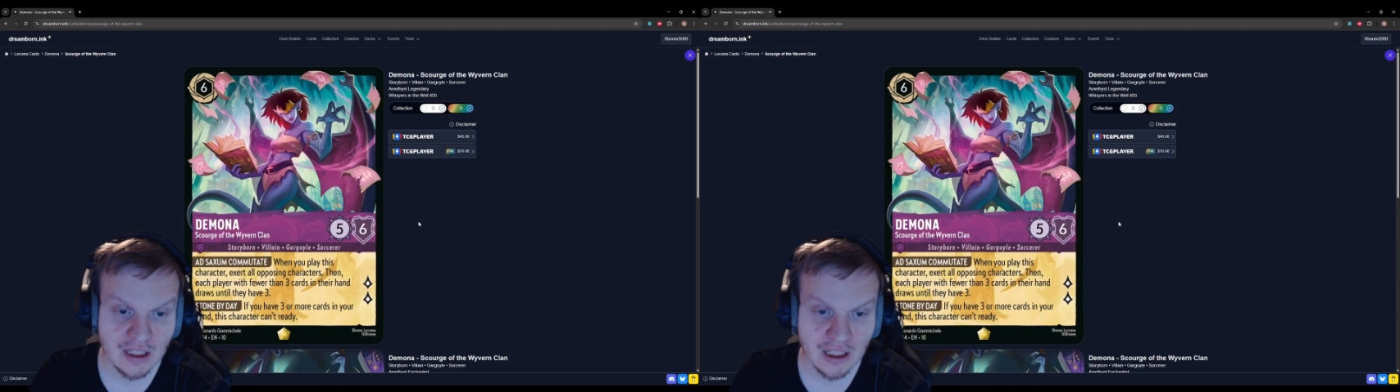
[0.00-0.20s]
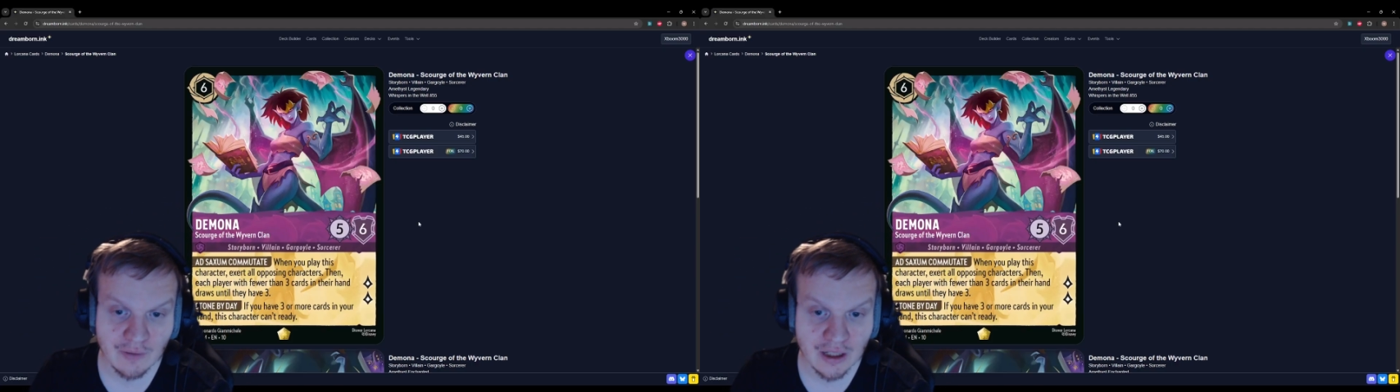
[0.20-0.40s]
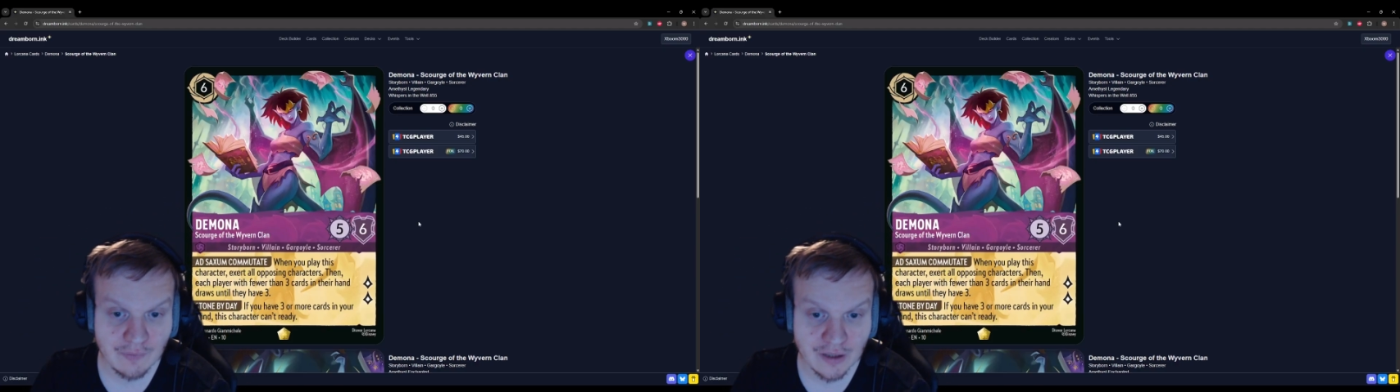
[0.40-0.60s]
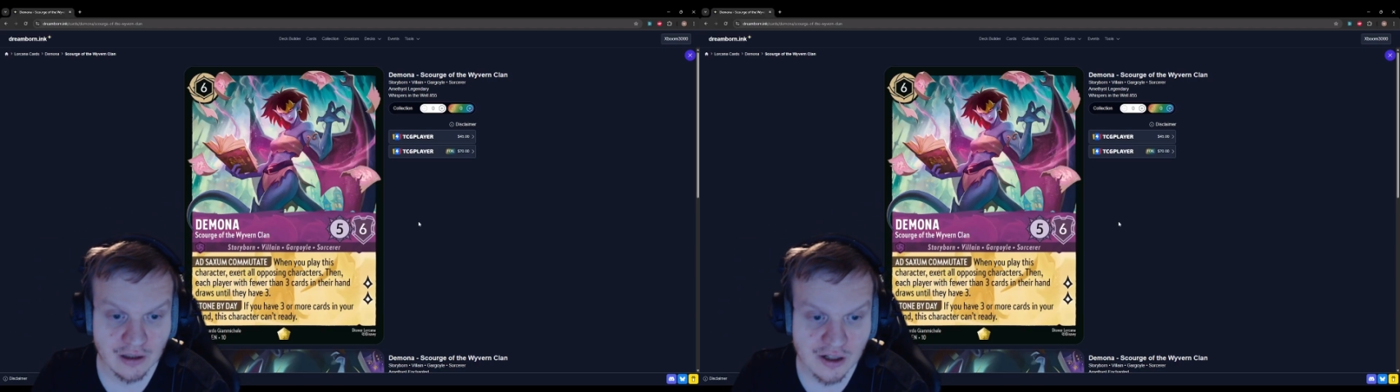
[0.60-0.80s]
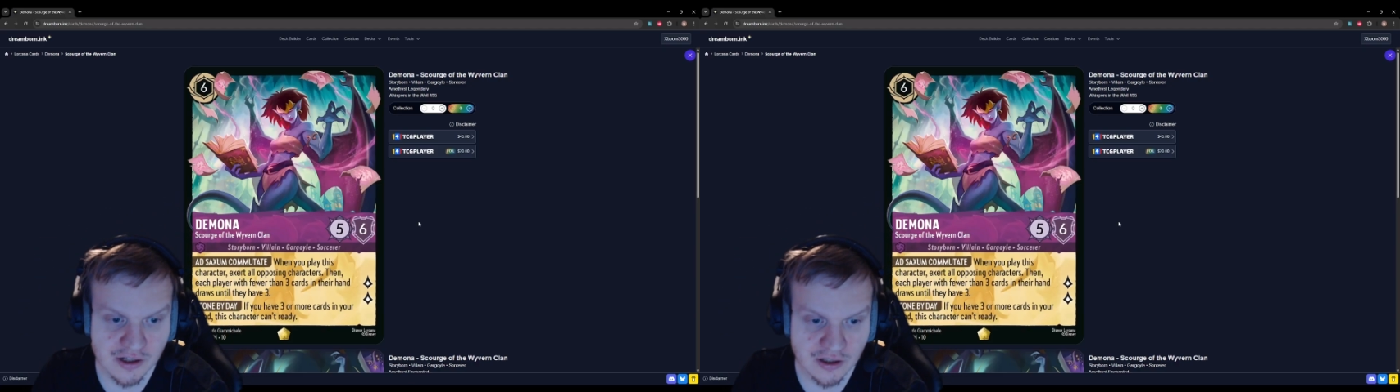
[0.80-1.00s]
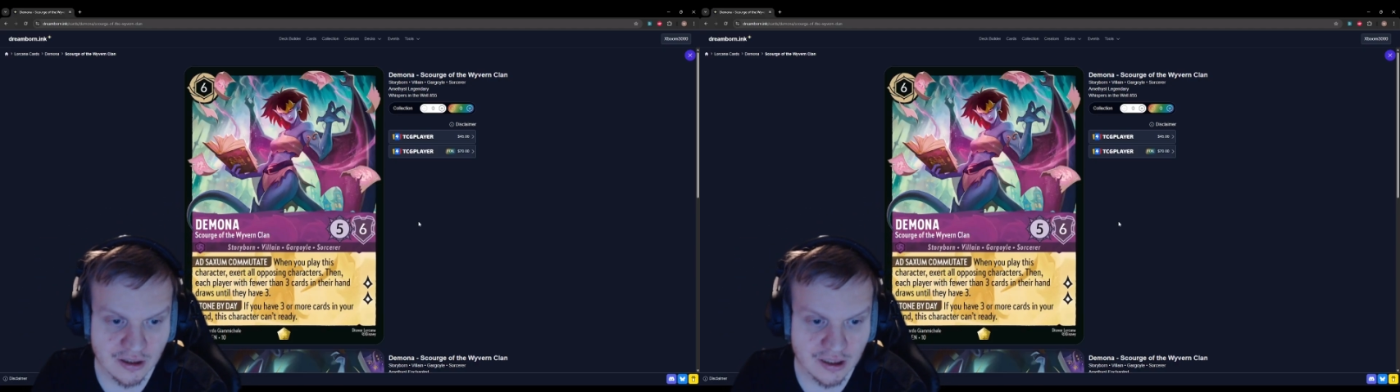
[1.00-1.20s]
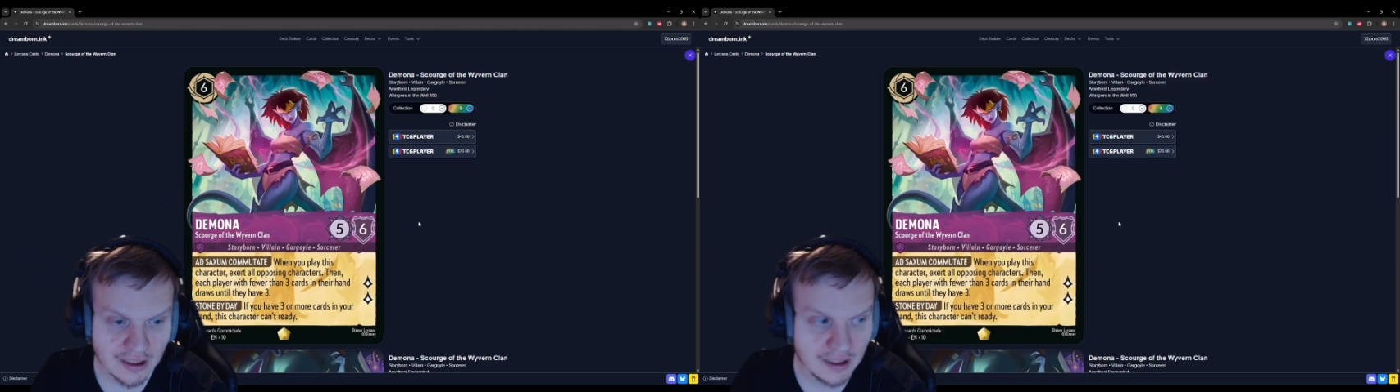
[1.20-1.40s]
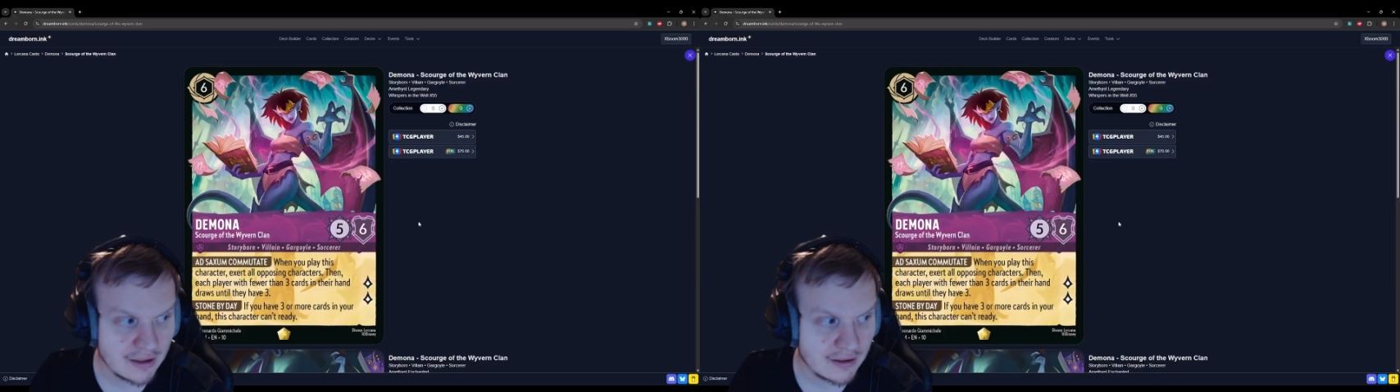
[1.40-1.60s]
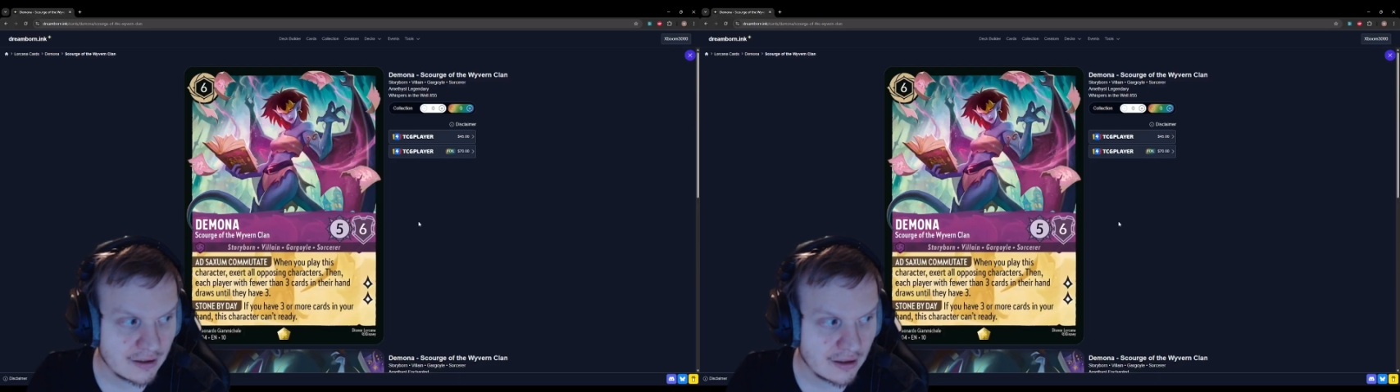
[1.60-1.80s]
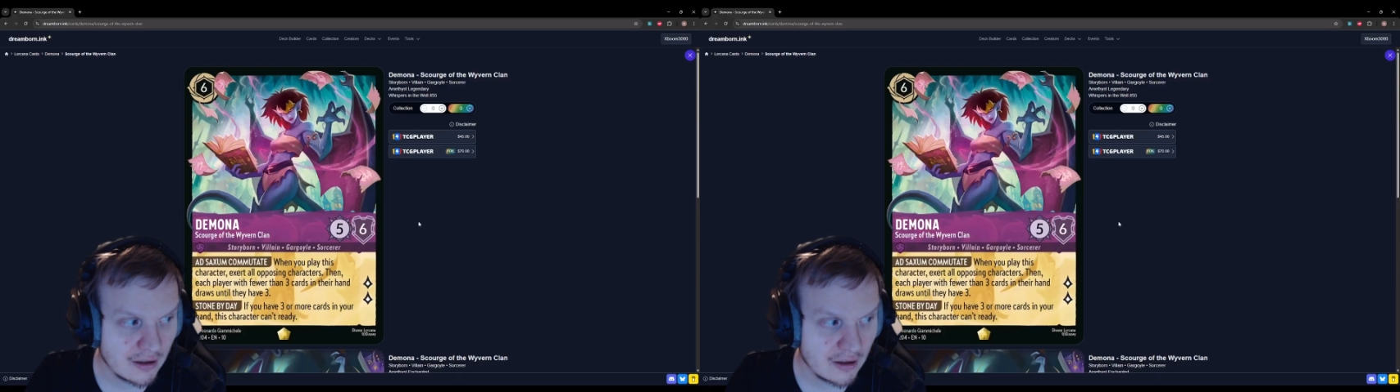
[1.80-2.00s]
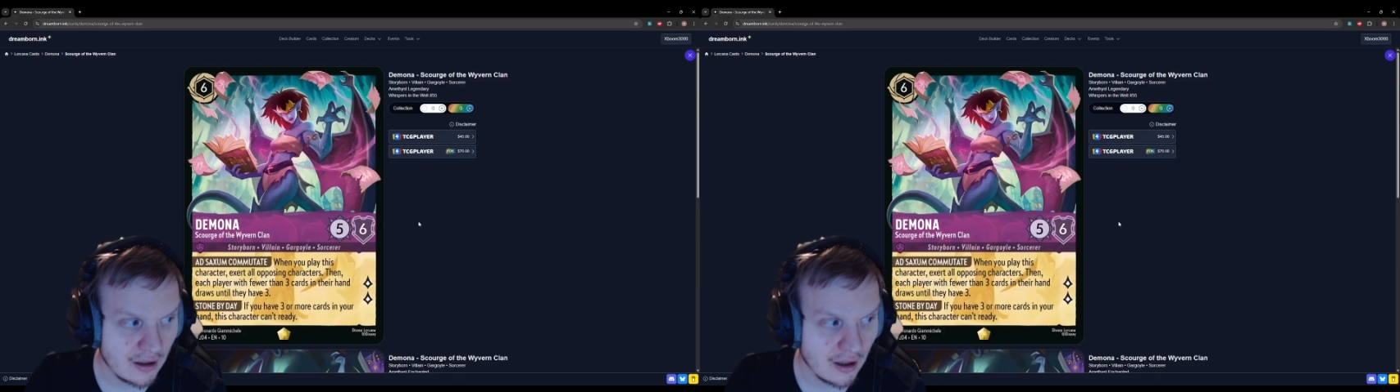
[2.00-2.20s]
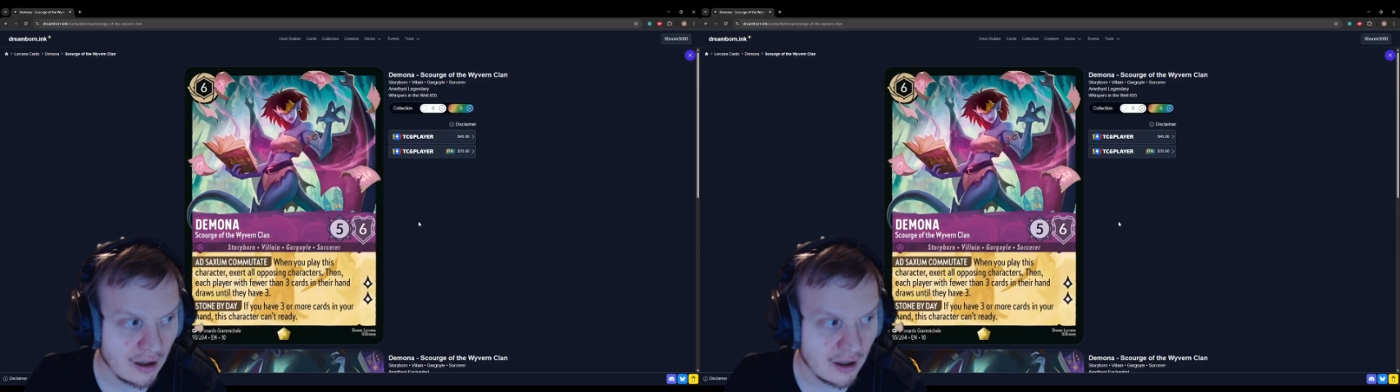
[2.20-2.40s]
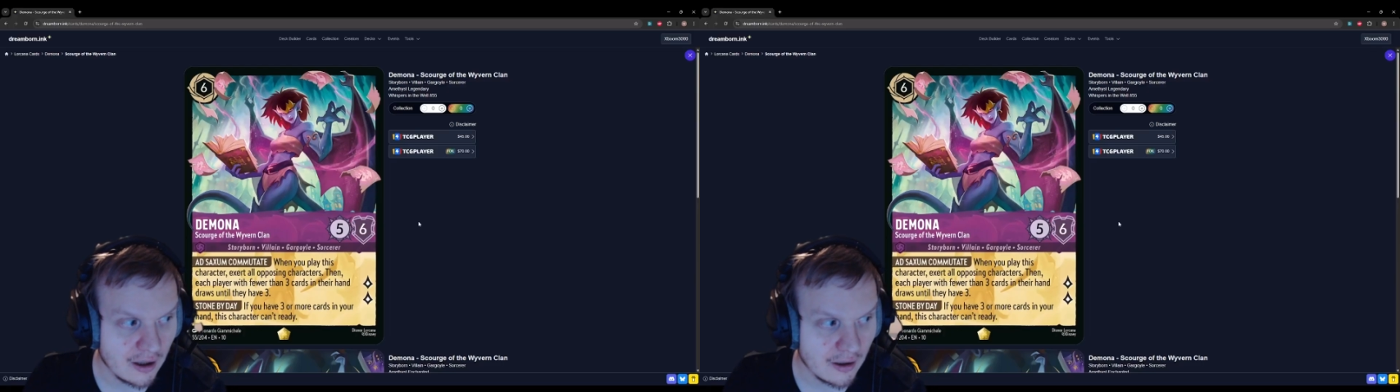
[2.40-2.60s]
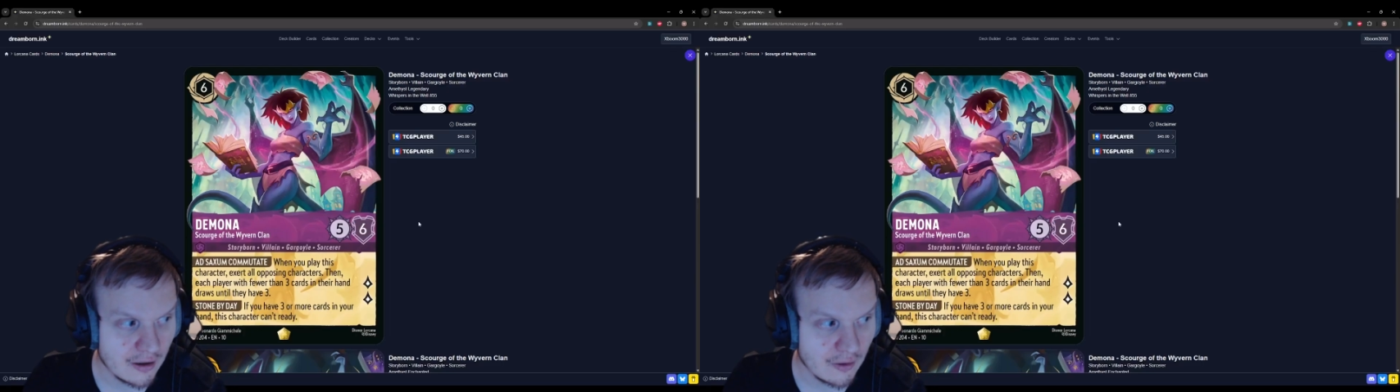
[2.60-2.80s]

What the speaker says: even if it doesn't, it uh,